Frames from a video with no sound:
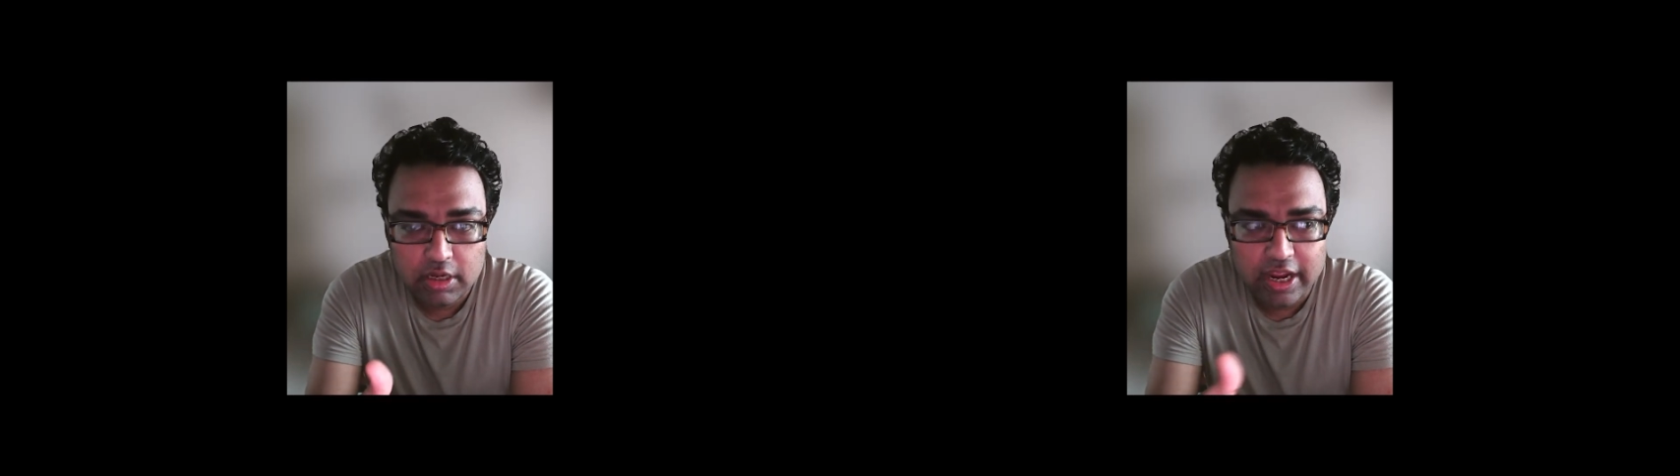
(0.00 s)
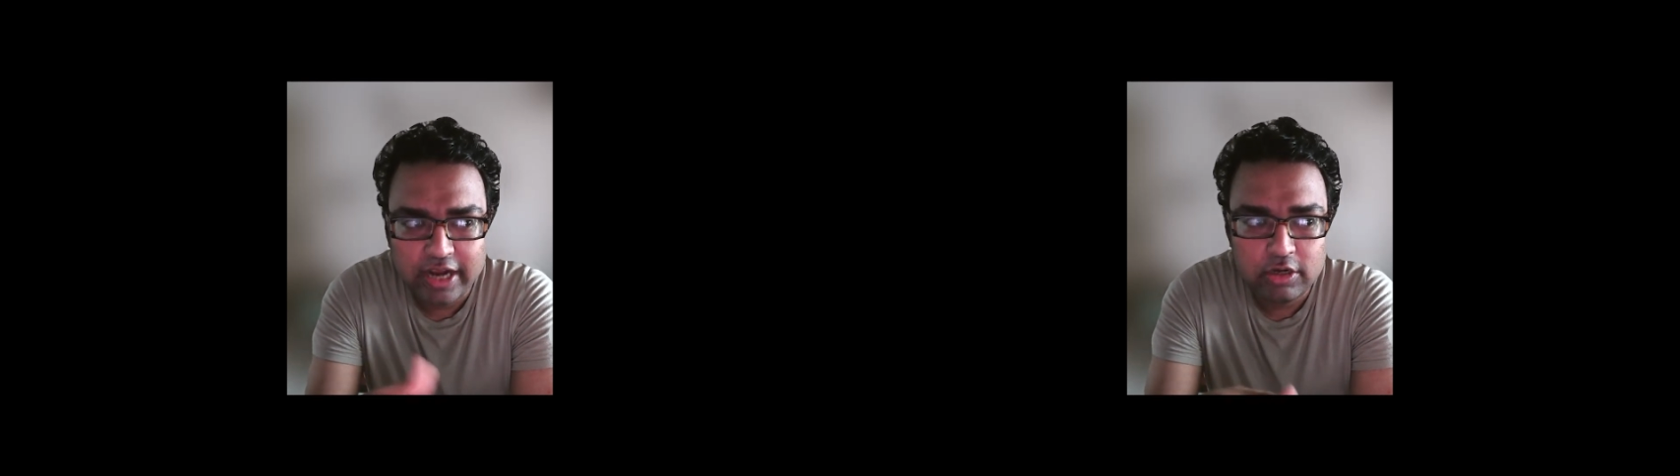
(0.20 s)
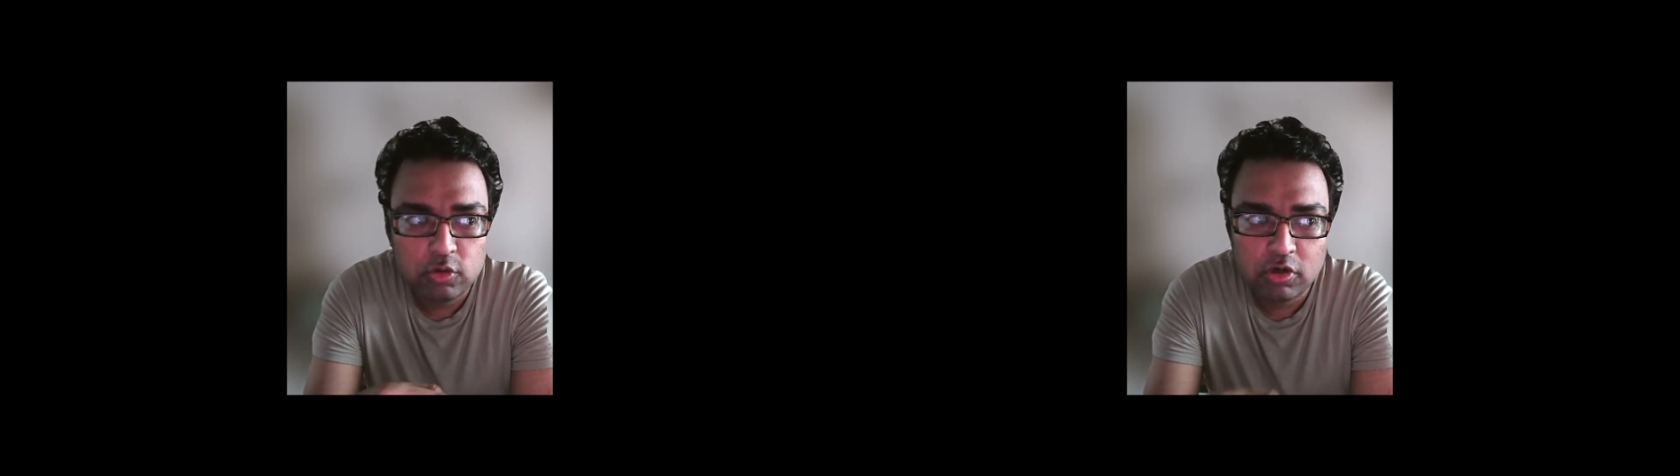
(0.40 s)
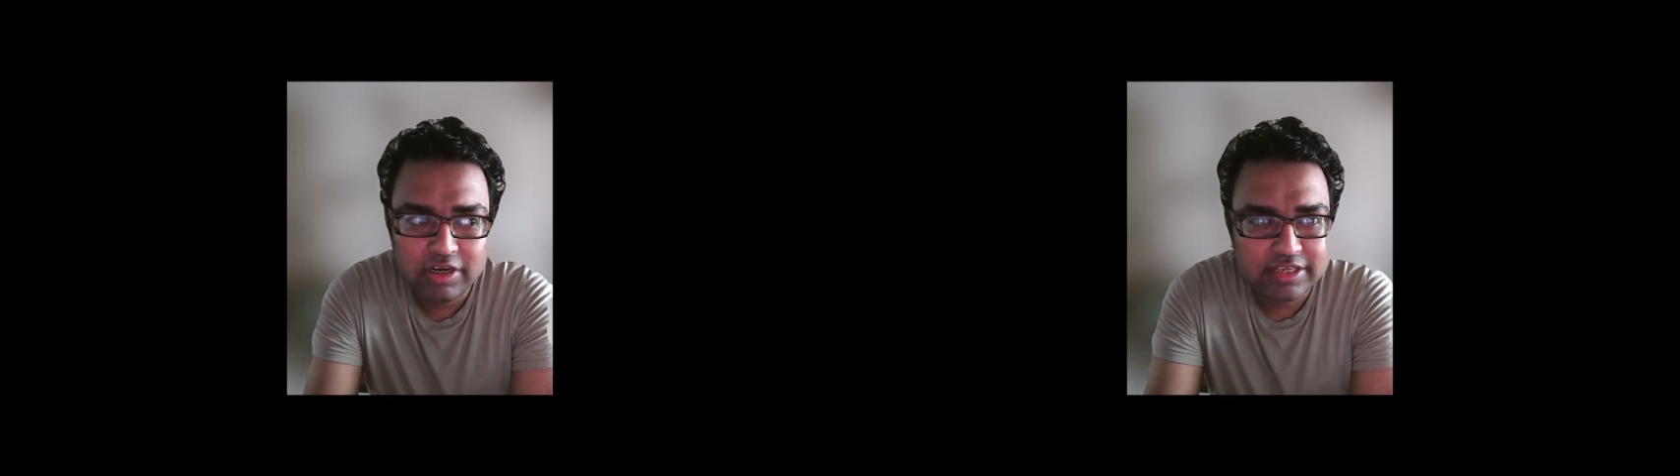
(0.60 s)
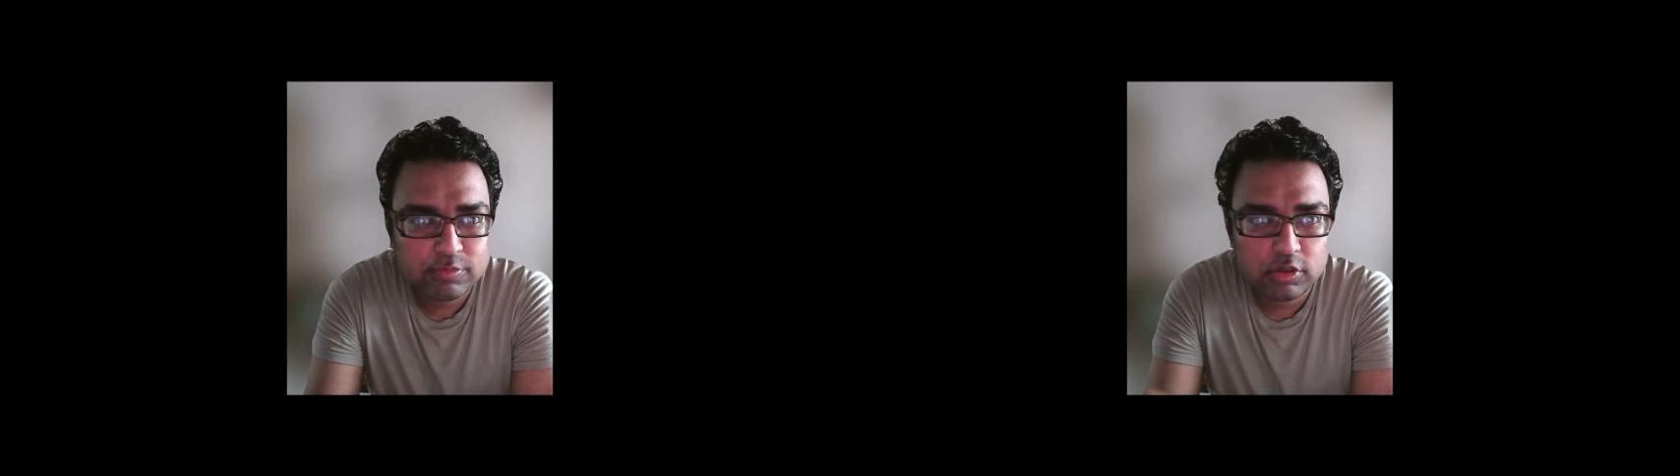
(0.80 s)
and do not
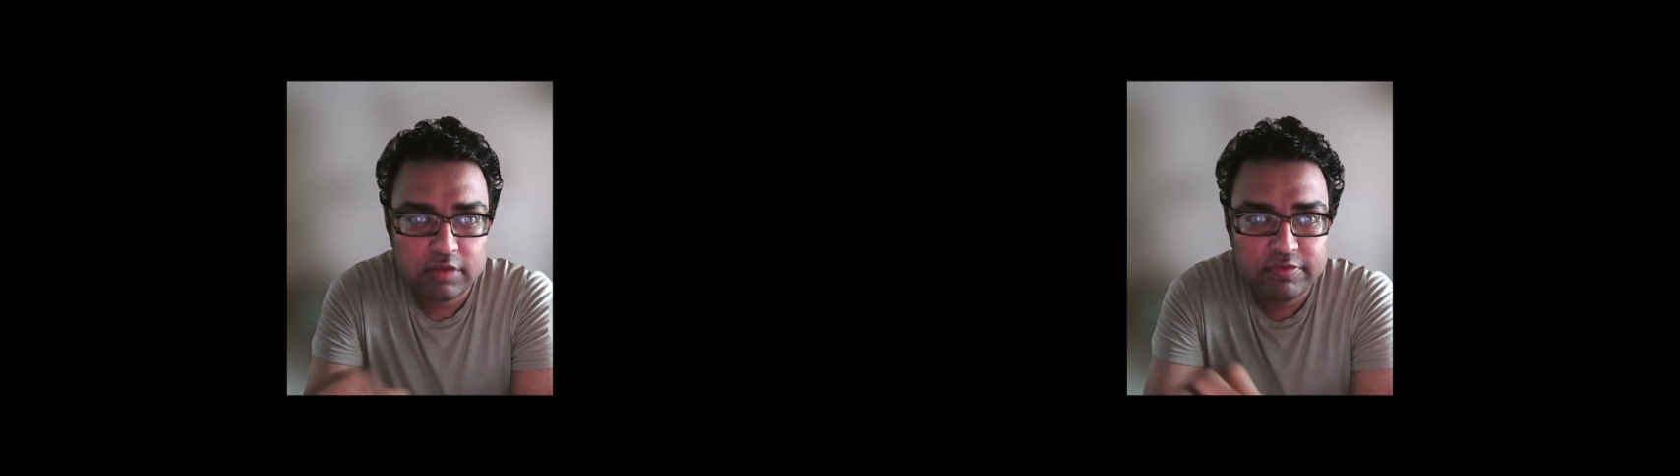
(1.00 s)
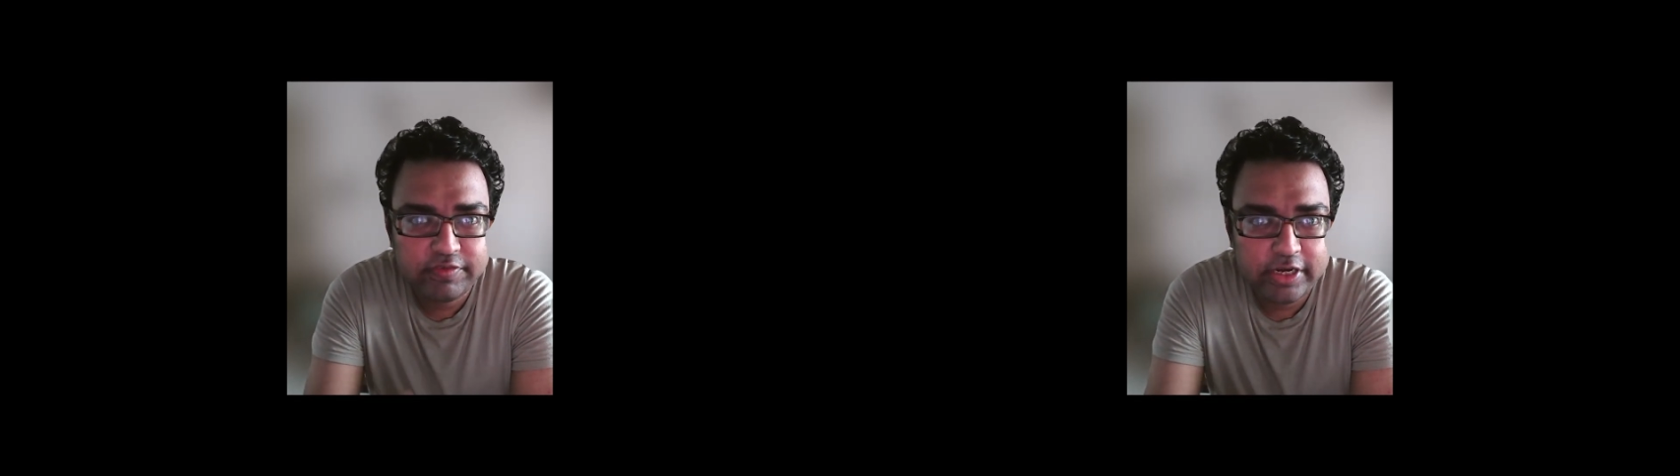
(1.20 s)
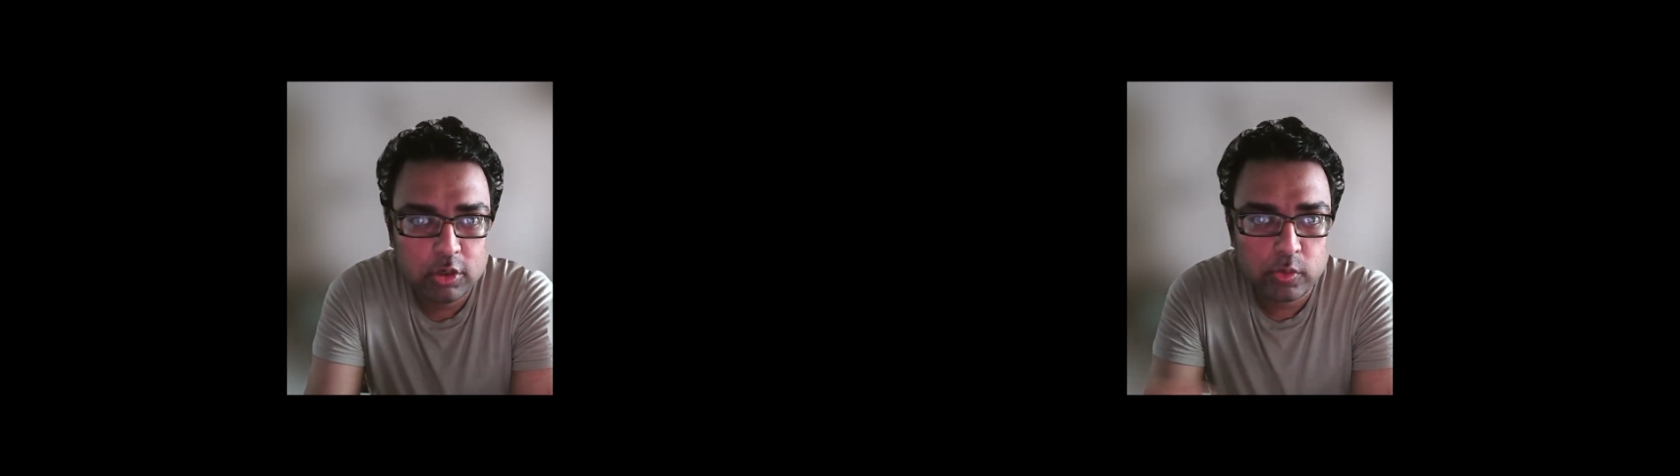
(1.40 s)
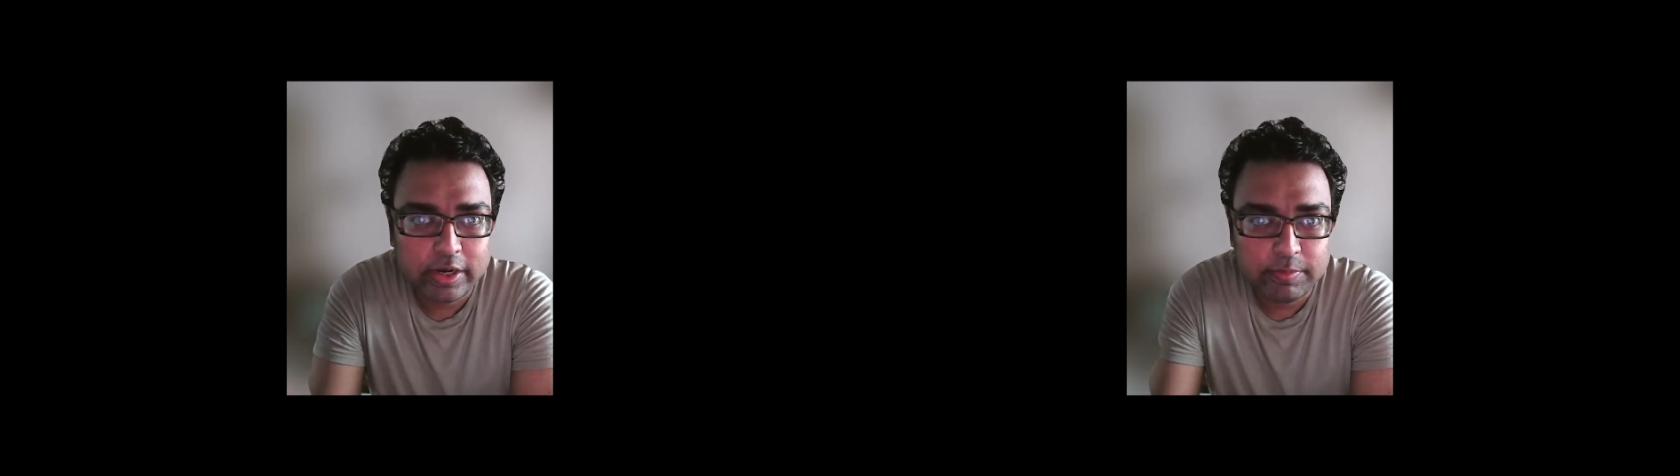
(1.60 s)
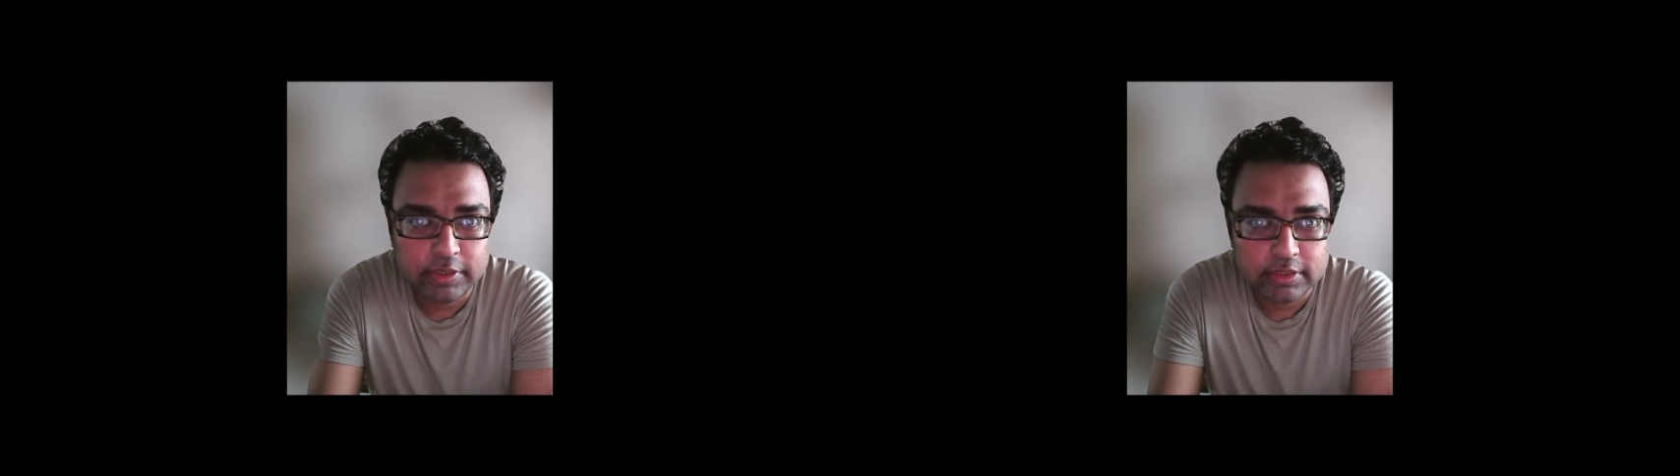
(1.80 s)
ask more than 15 to 20
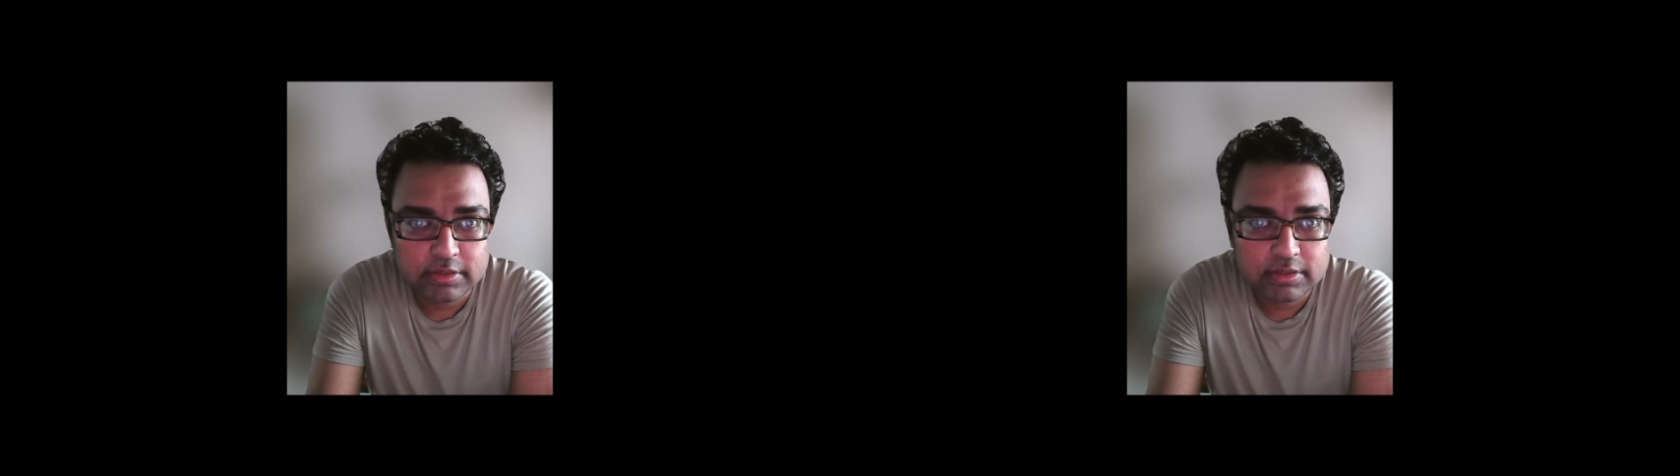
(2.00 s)
minutes.